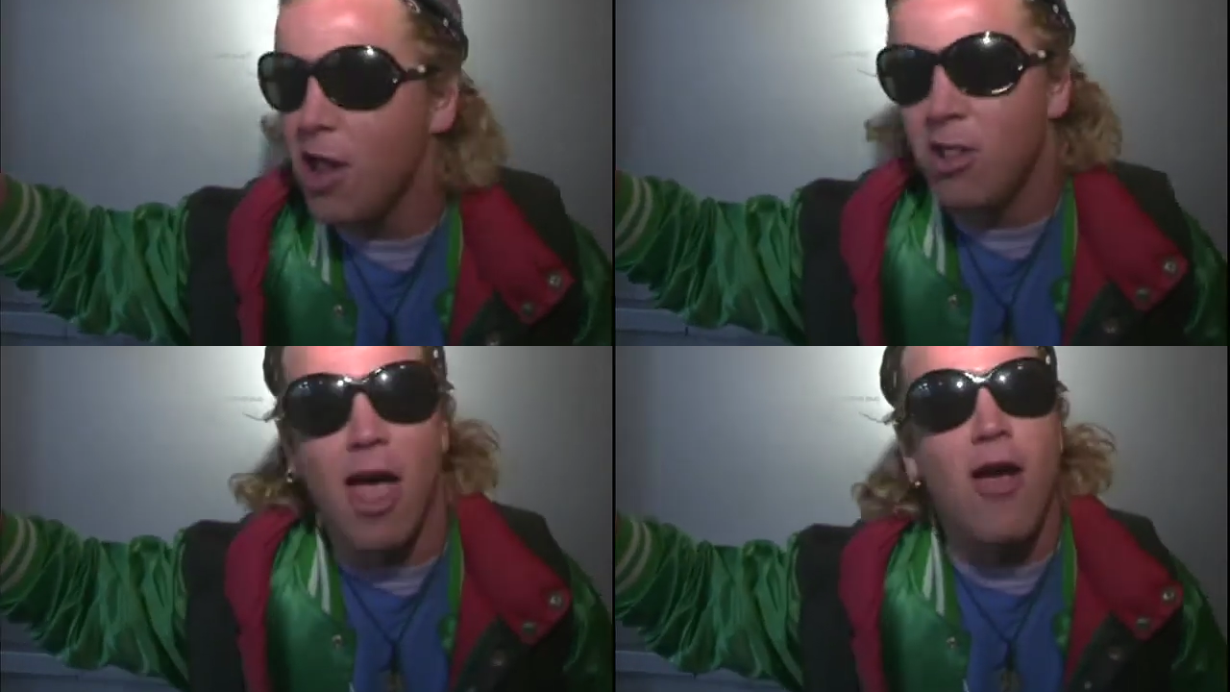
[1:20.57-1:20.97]

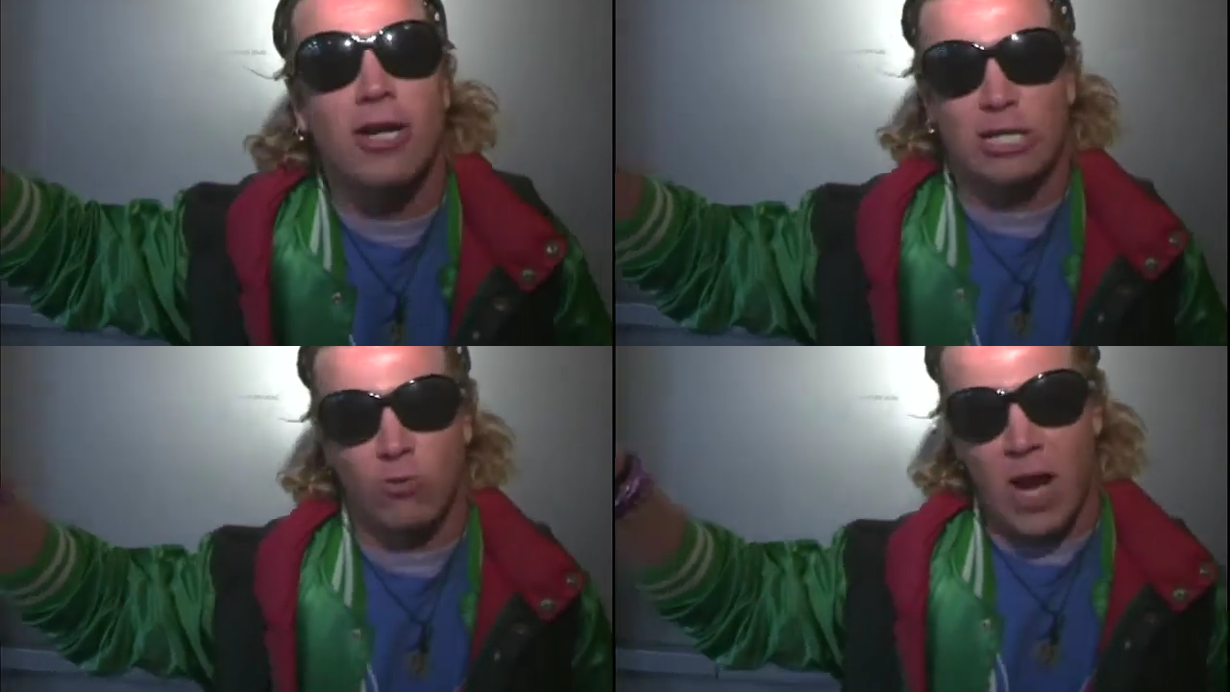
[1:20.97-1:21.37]
There's
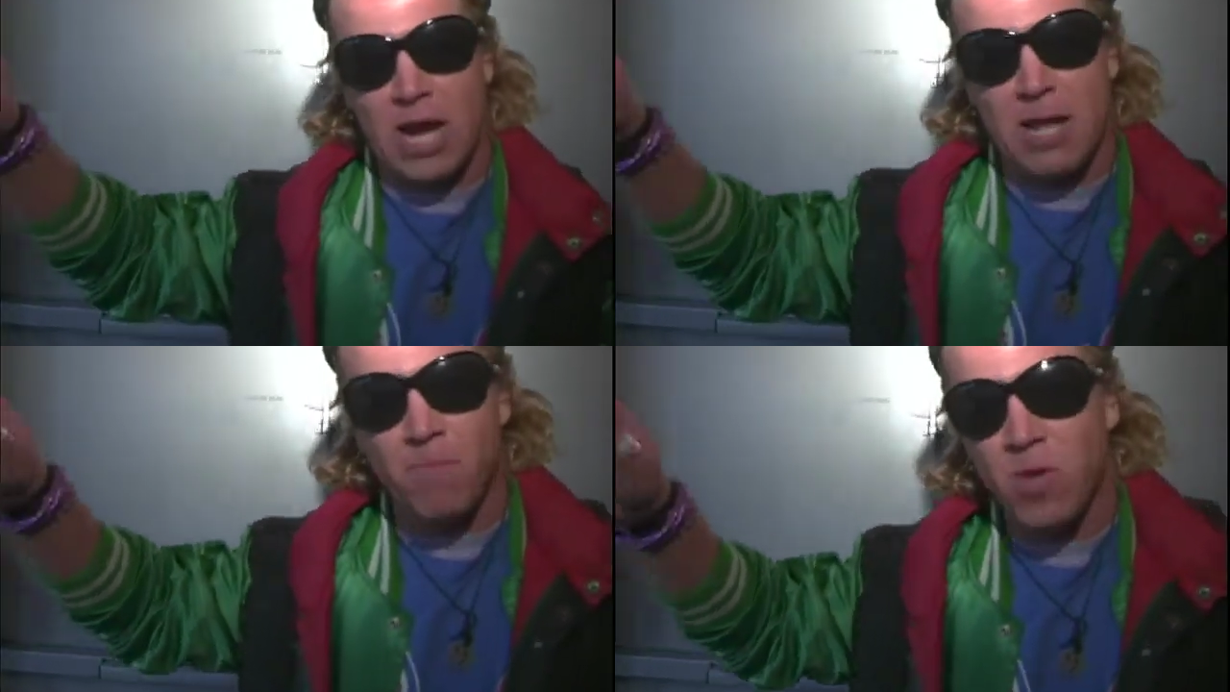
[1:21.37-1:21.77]

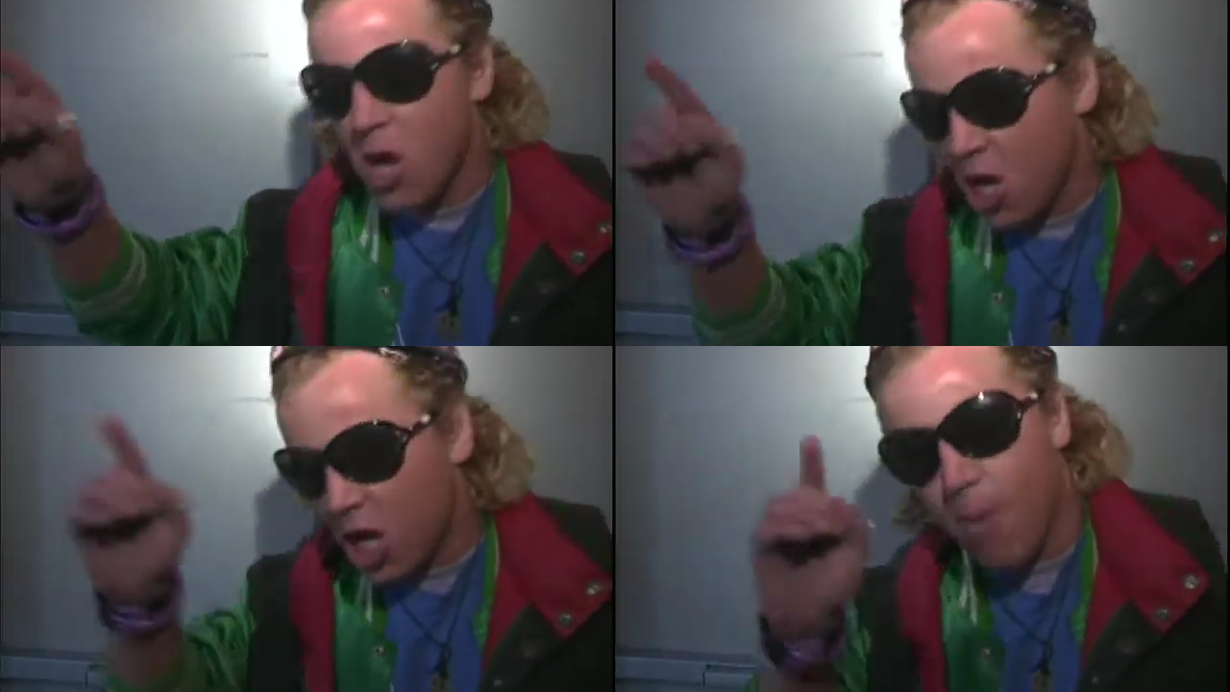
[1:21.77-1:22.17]
Sweeney
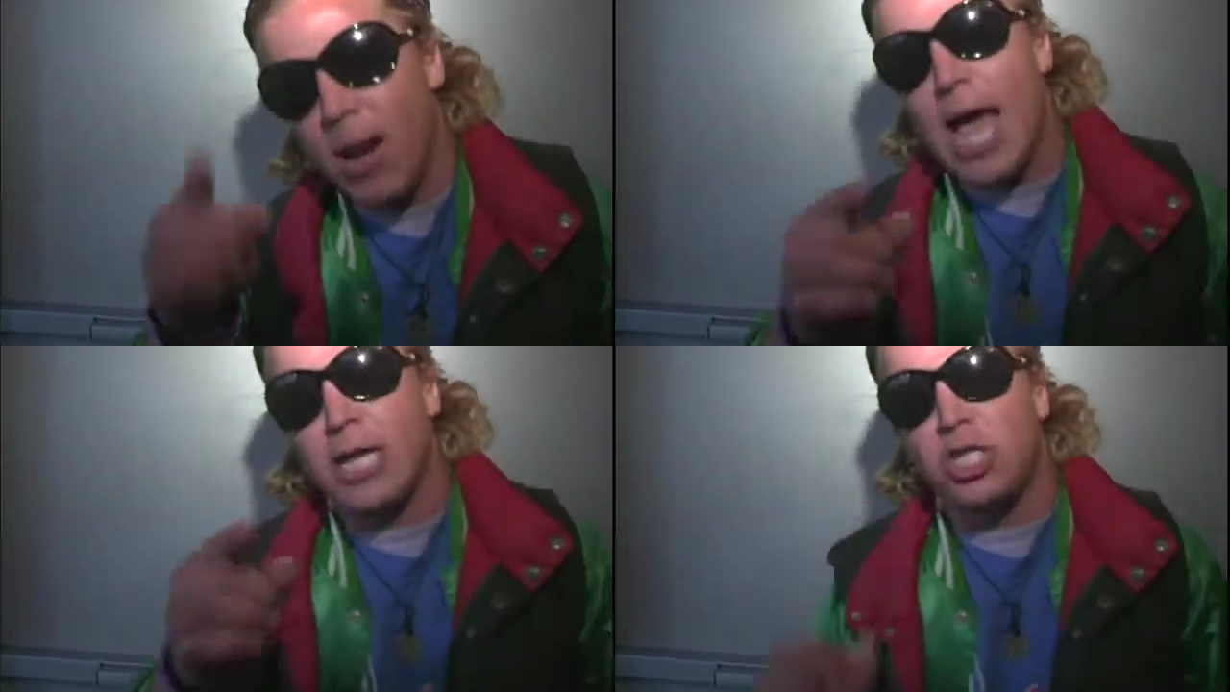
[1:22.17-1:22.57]
coming
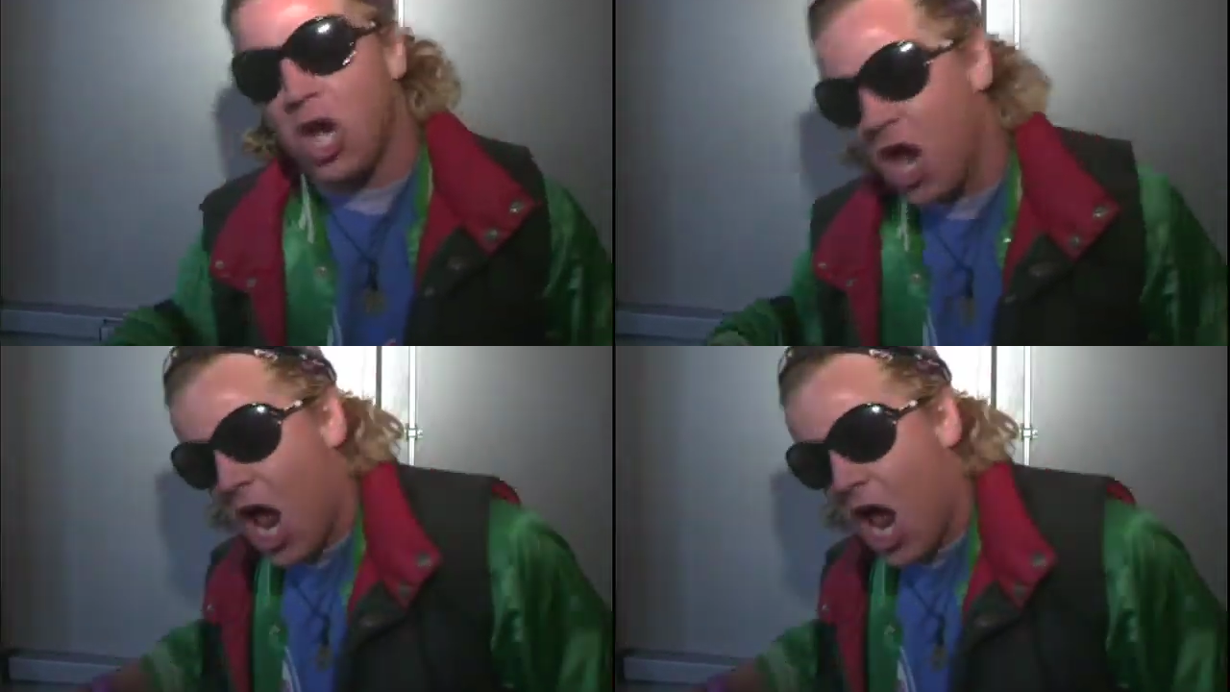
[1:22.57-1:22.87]
at you,